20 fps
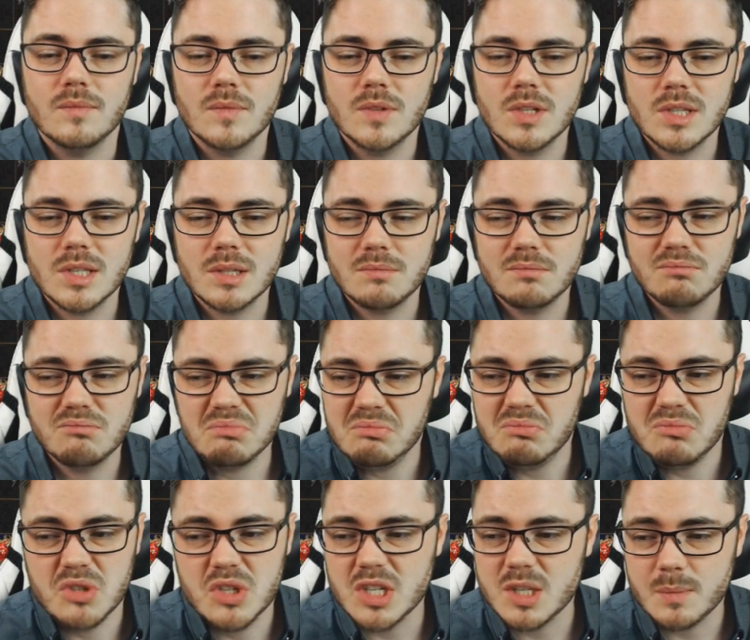
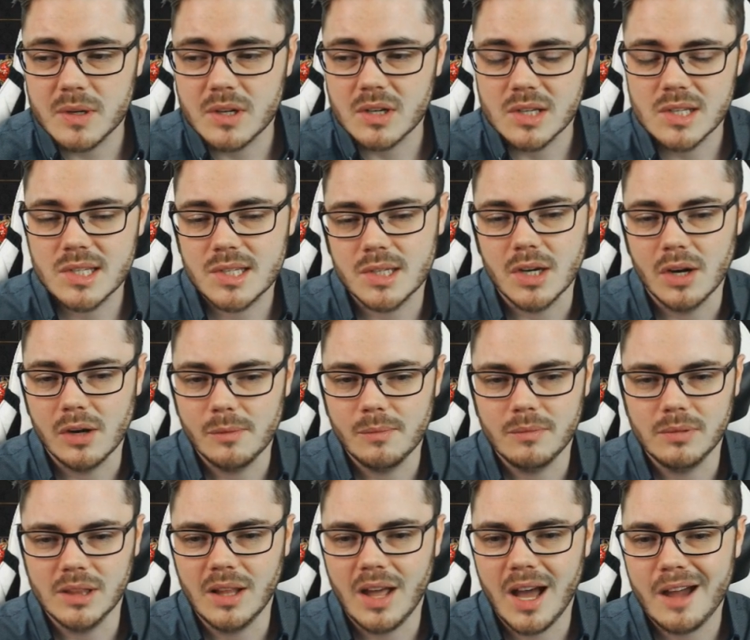Just because, you know,
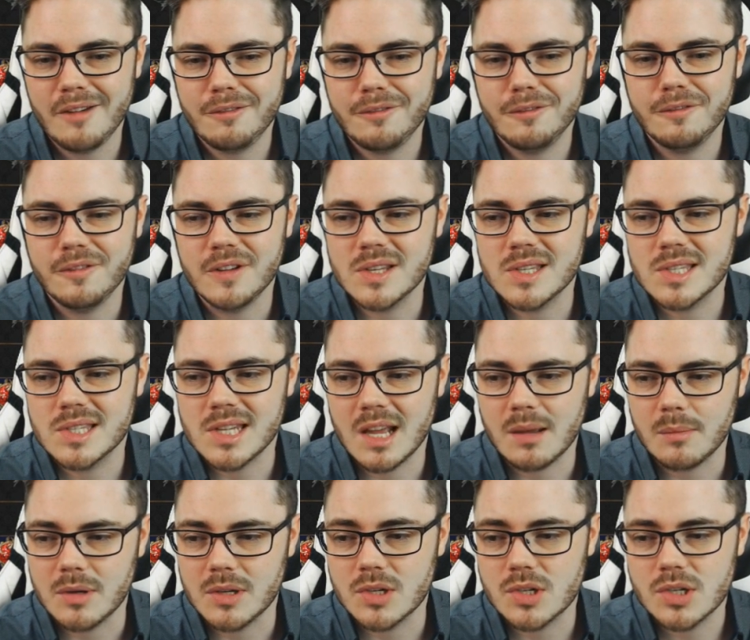life fizz
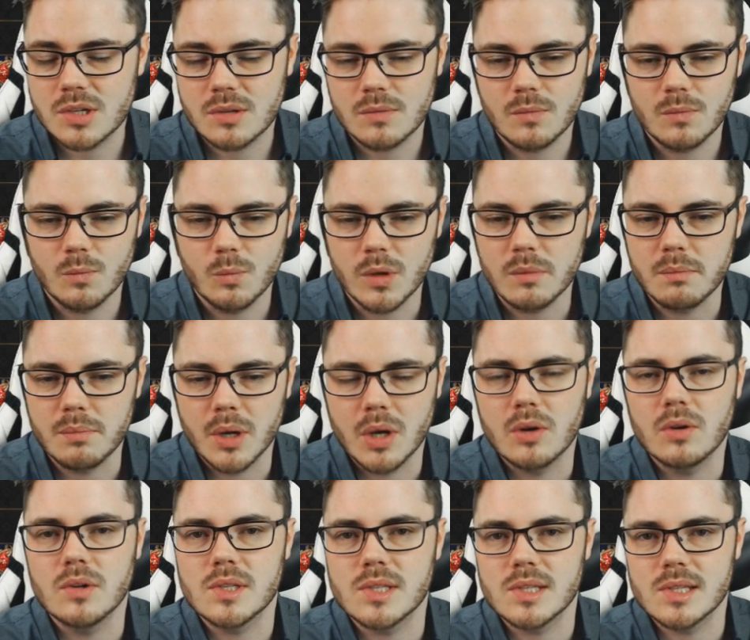damage with
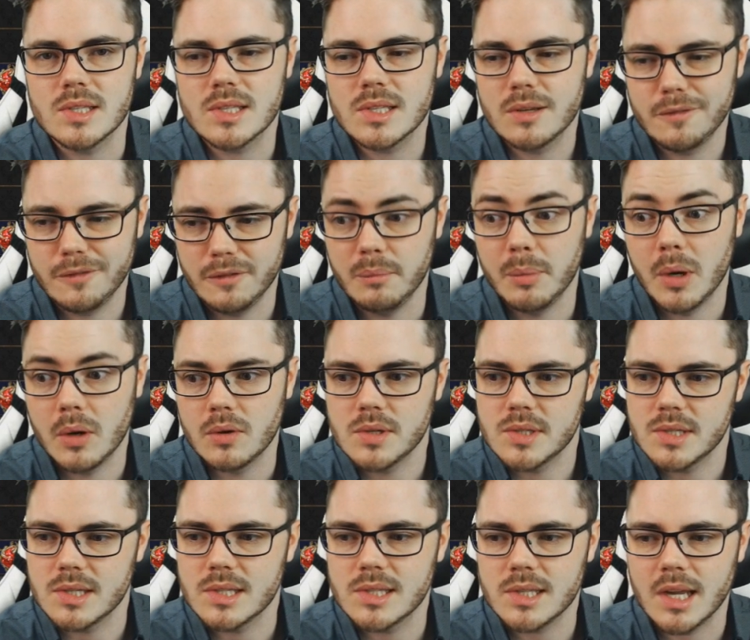bows
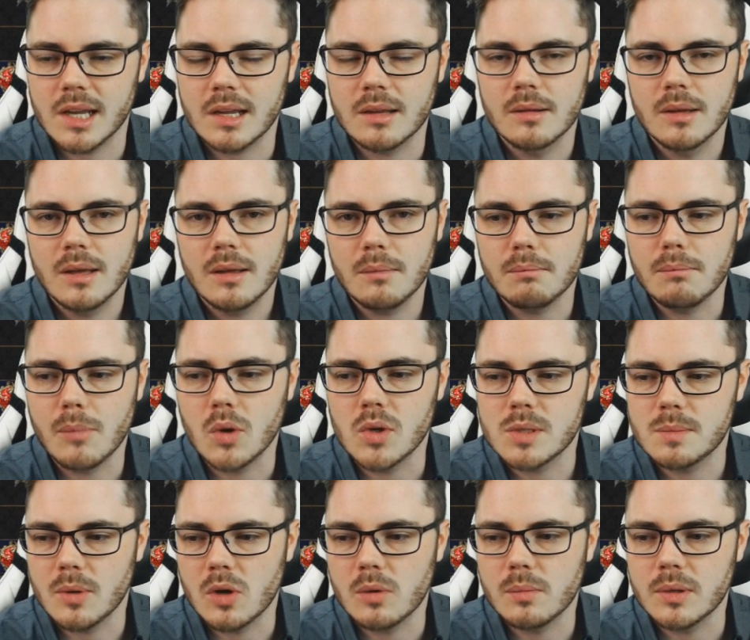is like
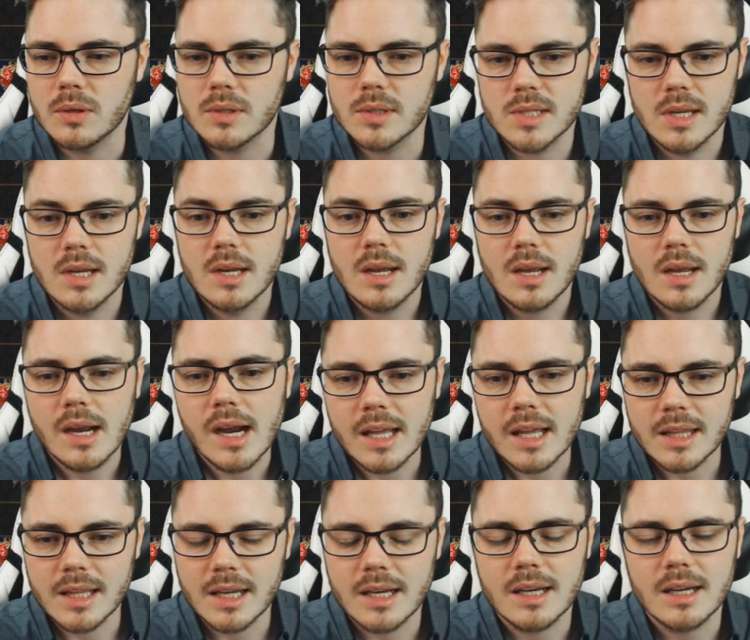most bow builds.
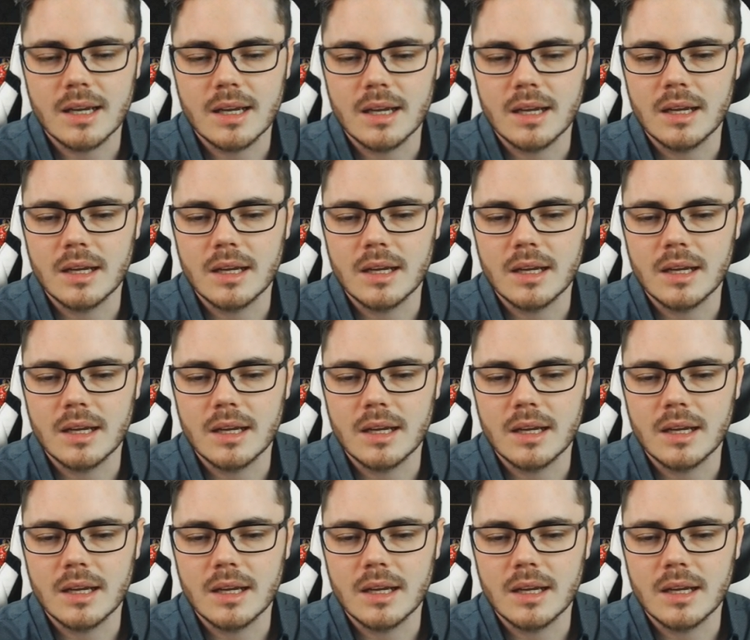And then